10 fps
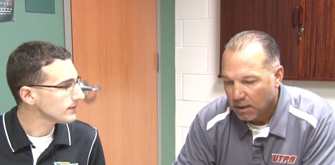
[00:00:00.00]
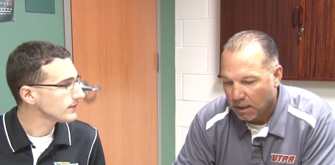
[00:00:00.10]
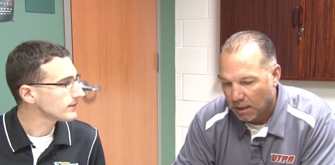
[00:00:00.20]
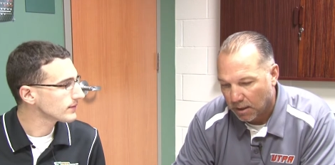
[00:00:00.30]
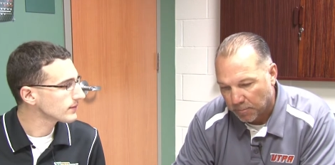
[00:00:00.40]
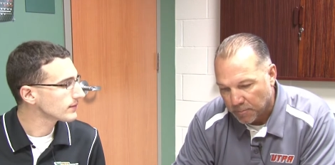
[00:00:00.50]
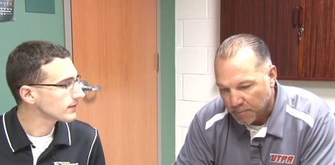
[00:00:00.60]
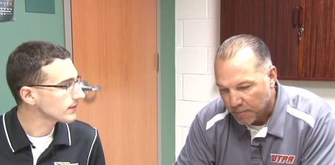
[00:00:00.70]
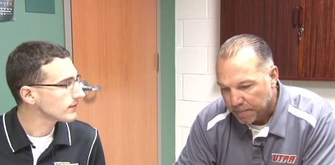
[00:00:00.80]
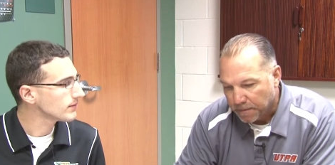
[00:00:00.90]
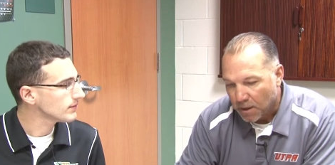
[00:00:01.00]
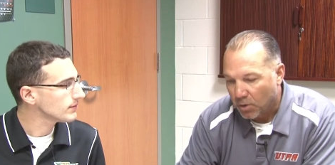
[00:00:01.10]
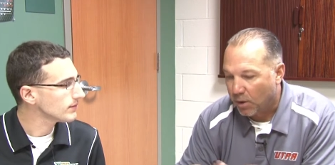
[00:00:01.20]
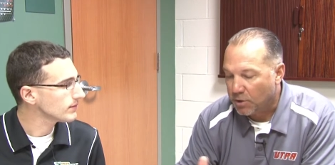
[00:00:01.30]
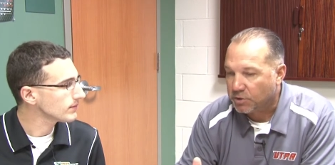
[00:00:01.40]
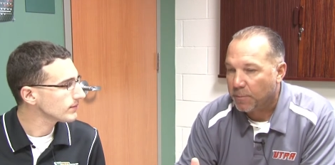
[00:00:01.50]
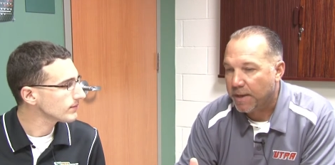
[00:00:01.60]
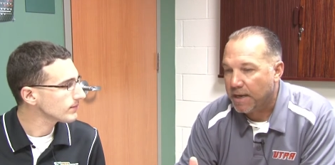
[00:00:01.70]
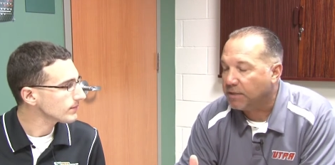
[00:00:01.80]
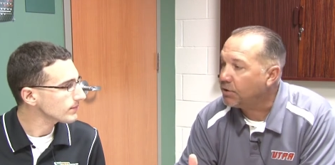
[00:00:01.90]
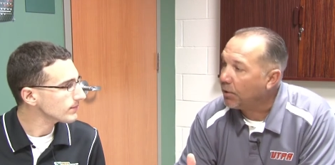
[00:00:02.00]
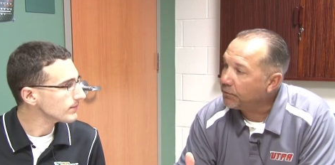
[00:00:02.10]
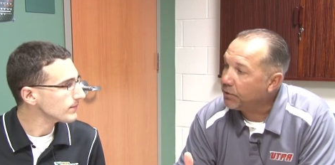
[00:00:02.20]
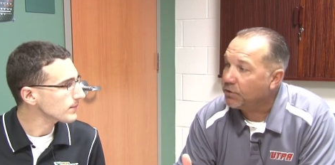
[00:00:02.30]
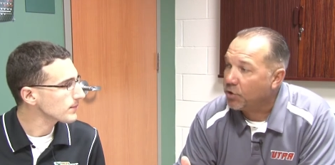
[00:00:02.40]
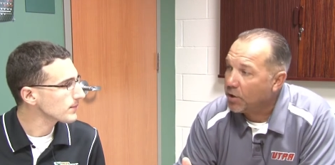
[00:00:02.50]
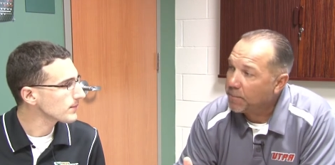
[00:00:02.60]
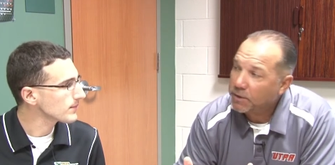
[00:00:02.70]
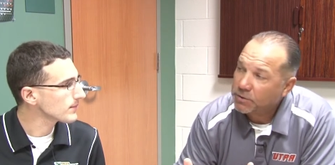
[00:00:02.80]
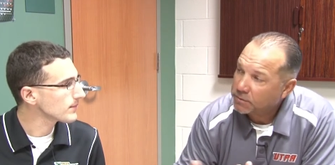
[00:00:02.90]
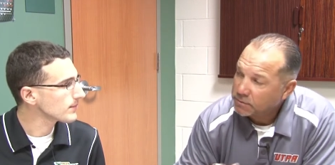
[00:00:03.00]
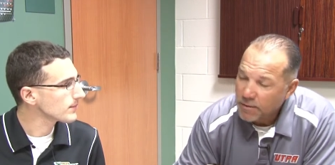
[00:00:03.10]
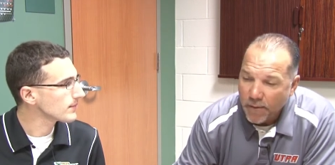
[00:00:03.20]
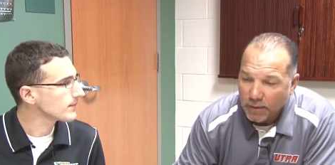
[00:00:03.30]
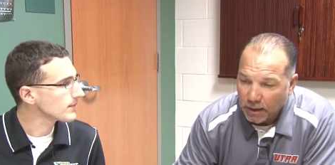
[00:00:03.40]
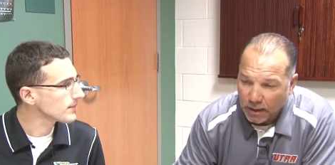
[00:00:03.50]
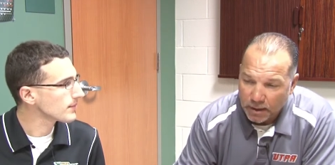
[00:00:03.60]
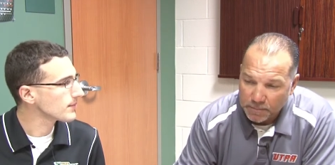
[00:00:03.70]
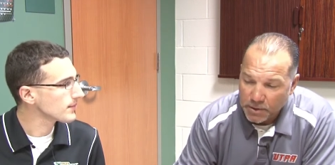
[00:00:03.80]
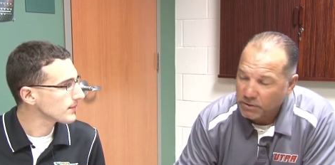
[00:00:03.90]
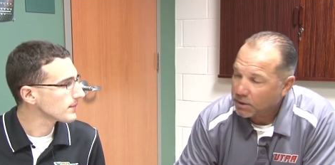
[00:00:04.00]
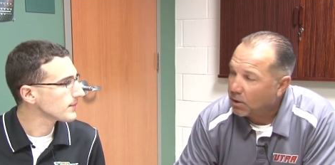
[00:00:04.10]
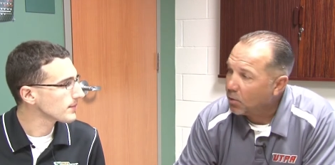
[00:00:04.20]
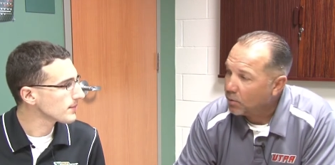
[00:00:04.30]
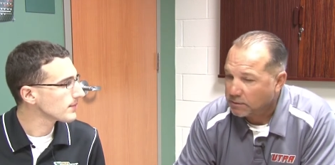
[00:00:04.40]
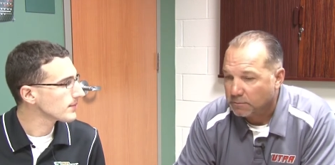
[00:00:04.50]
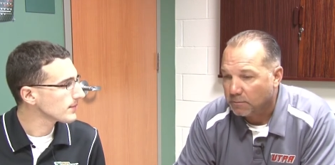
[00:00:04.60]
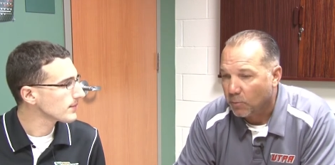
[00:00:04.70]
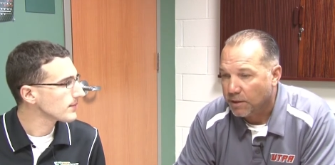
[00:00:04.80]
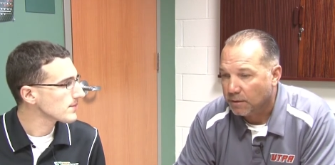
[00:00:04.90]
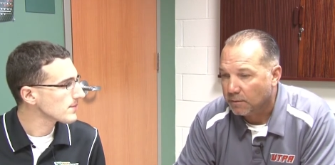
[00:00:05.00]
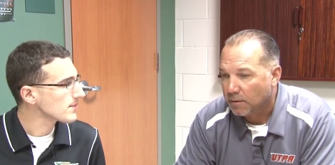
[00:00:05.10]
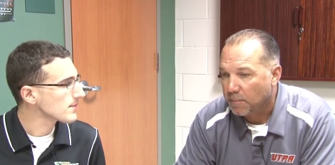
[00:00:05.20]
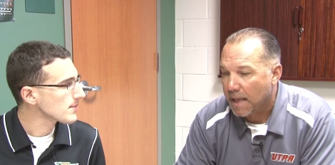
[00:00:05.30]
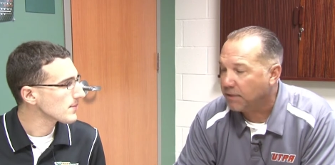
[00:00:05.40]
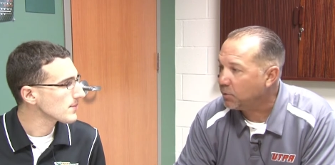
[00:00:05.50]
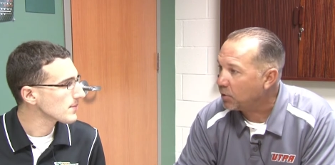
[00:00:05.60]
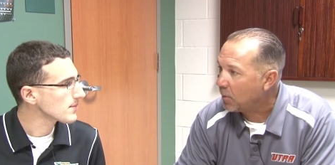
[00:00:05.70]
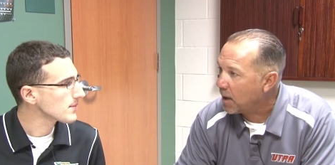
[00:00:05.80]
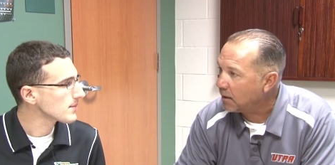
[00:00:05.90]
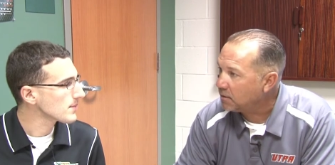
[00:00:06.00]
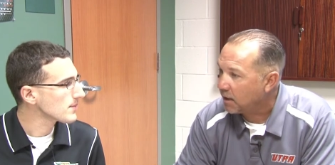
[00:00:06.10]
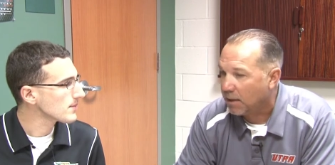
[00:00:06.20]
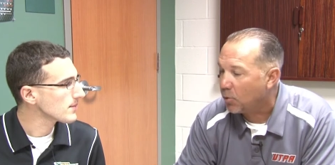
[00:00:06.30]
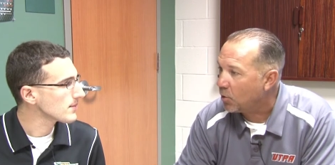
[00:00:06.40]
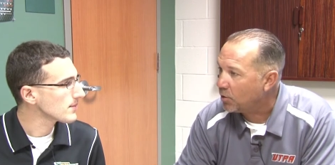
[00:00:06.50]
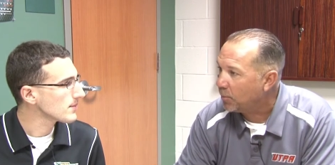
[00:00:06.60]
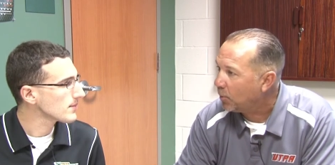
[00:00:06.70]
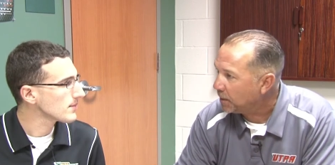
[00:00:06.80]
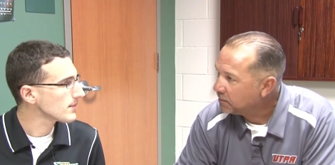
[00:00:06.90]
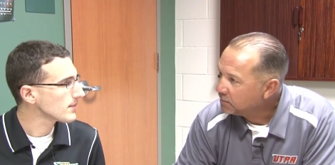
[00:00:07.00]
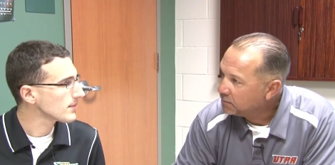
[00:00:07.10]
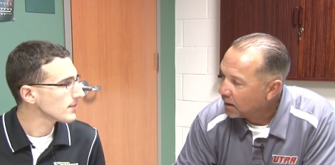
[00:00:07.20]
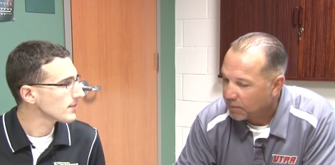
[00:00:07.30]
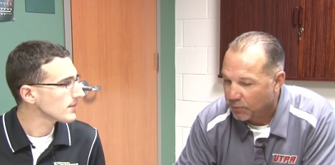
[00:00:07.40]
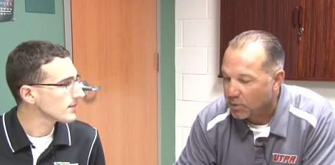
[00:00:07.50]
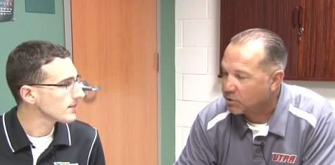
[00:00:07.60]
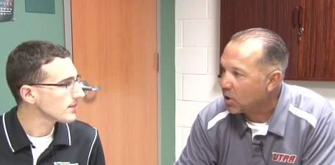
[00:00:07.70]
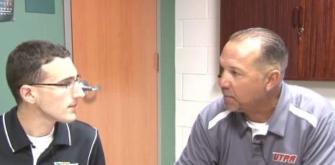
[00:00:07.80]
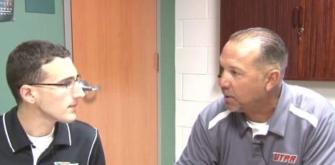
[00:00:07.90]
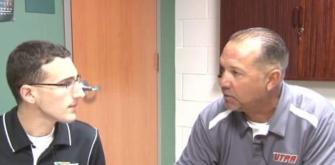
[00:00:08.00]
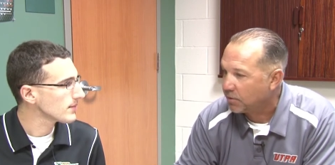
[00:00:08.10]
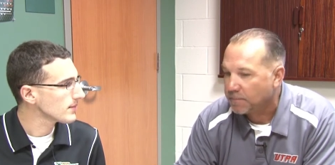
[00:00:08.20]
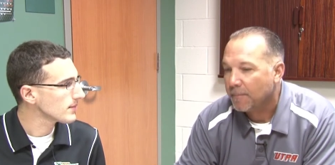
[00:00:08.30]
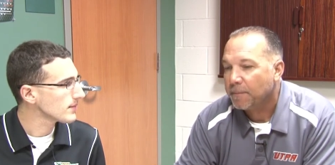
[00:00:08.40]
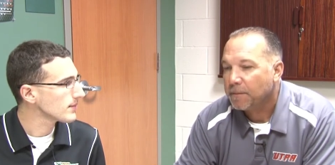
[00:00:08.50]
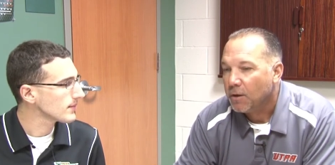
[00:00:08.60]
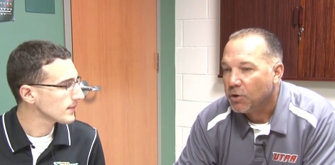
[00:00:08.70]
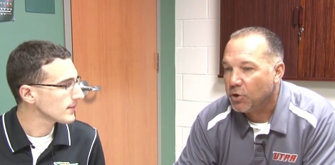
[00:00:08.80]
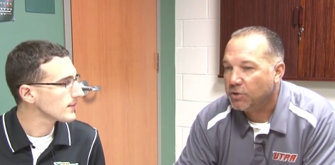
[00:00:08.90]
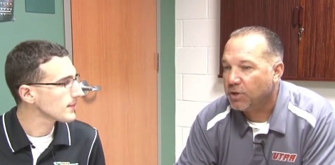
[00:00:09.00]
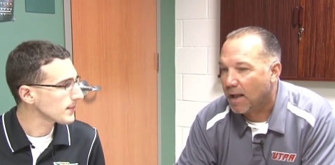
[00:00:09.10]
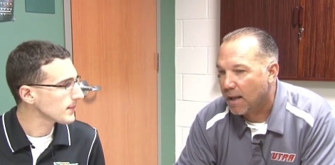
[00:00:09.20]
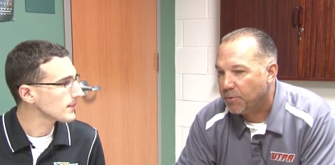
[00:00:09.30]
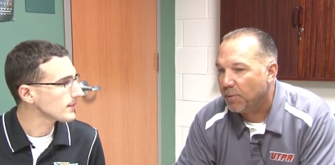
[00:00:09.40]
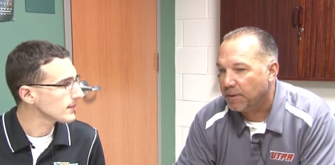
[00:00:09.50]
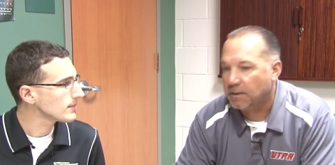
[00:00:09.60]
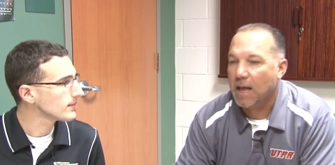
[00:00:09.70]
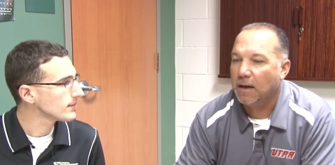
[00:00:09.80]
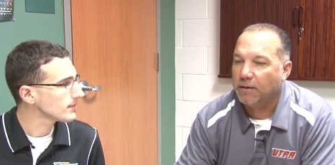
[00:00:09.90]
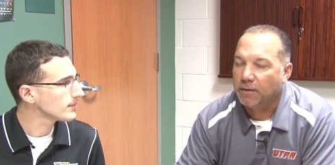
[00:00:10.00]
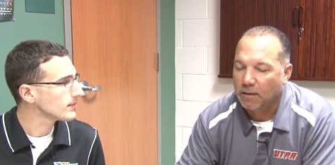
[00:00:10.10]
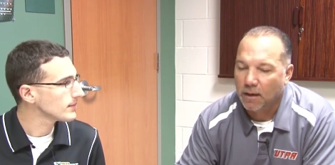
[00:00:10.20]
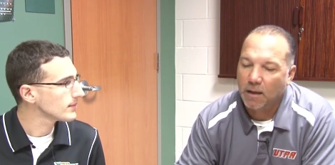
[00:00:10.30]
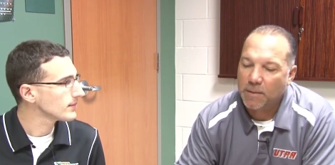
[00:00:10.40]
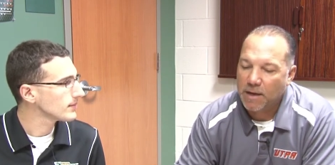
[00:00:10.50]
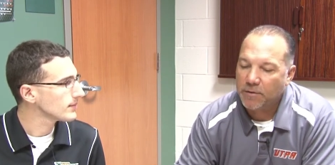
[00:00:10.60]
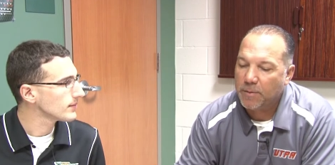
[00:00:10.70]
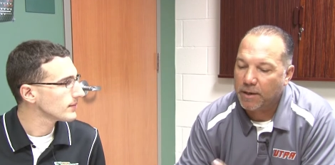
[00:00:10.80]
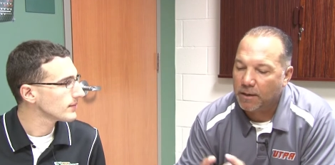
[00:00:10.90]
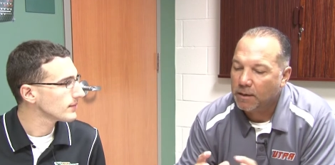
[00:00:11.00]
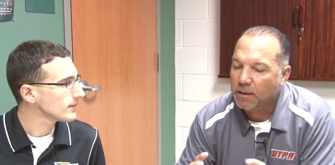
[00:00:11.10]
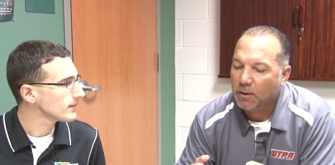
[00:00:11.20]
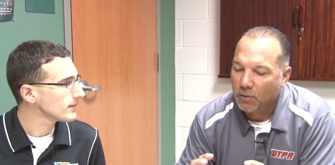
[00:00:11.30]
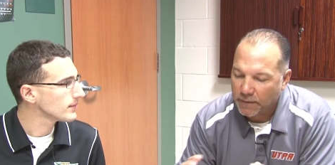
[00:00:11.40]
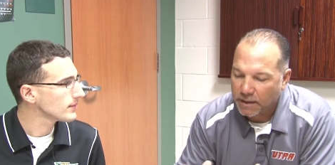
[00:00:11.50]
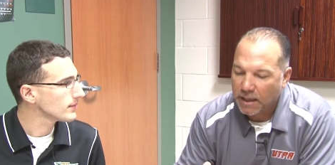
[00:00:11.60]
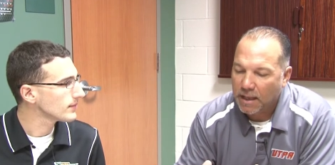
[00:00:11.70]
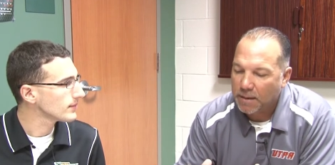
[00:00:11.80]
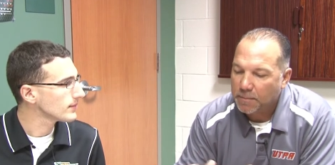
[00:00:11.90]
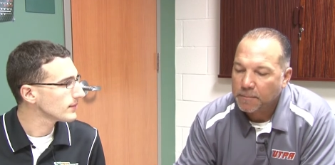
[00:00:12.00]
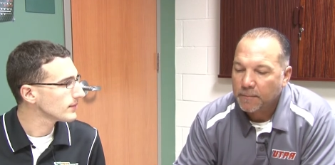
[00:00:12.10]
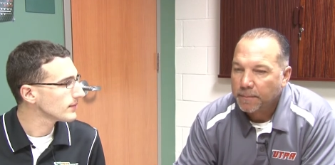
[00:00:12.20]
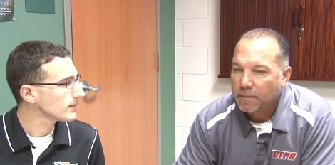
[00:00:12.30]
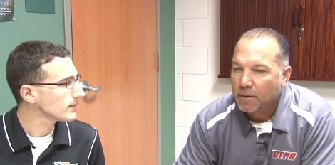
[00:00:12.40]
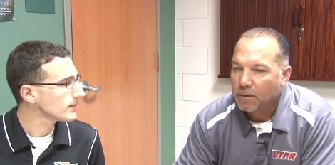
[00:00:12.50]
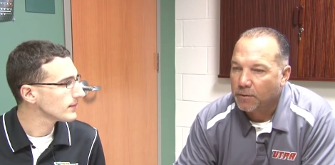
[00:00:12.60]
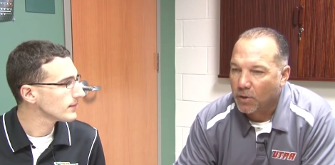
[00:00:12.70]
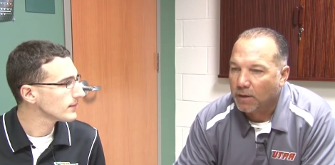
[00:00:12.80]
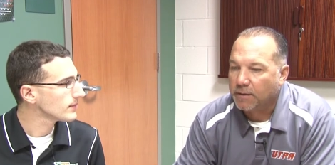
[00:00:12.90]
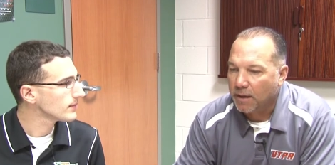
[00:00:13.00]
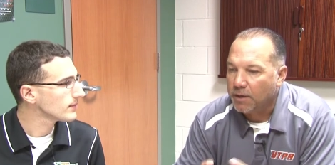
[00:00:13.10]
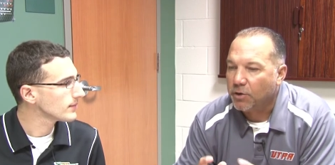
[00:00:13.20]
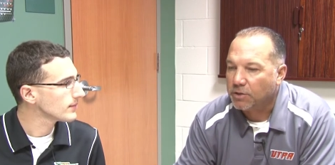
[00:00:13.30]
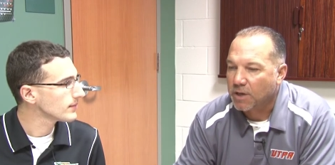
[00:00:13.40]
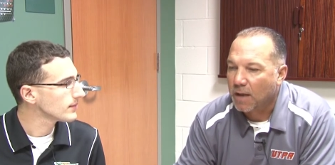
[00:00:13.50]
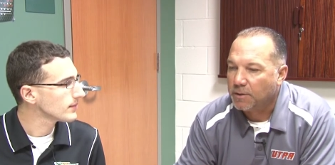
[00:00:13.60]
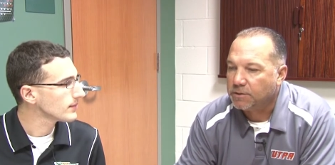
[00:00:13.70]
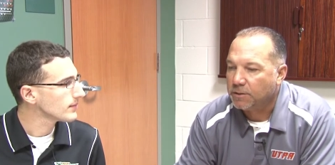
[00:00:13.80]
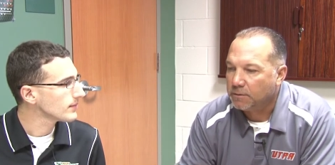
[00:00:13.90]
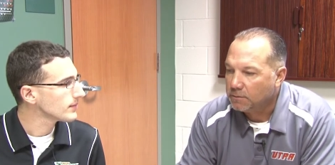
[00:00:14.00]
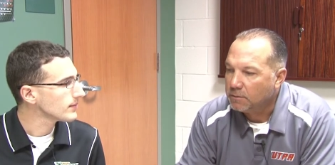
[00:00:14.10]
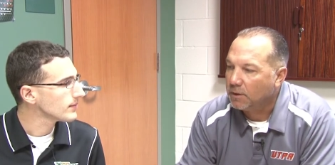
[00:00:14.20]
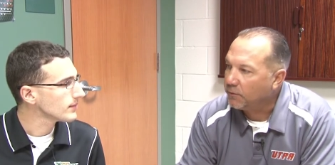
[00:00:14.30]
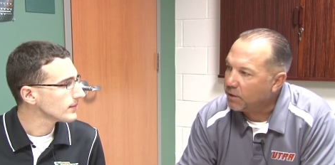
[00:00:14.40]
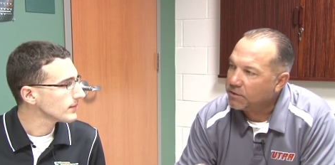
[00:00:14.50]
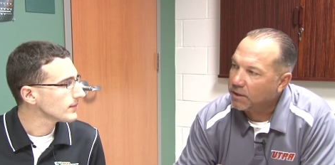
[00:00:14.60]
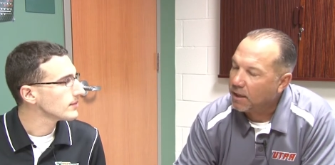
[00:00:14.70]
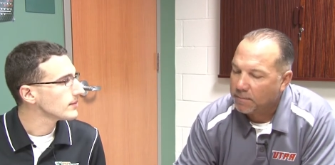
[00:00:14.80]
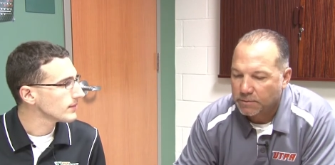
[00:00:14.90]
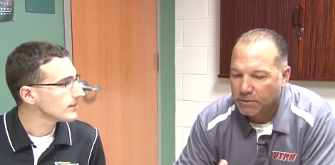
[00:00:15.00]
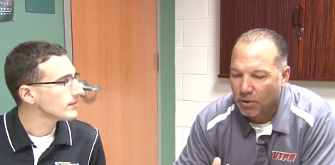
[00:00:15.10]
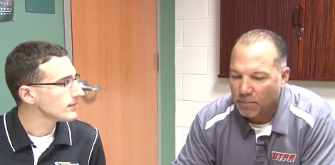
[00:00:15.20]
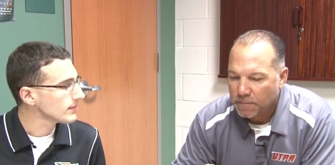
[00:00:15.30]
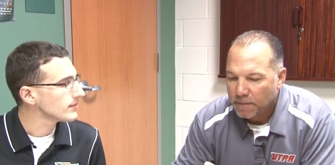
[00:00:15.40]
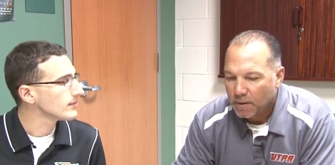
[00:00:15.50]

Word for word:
Speaker 1: You know, it used to be an insult to the starting pitcher years ago when the manager would come out and say, hey, we're going to the bullpen. I mean, if you were a starting pitcher, your job, your mentality, and everybody around the game thought that, hey, your job is to, you know, finish the game. So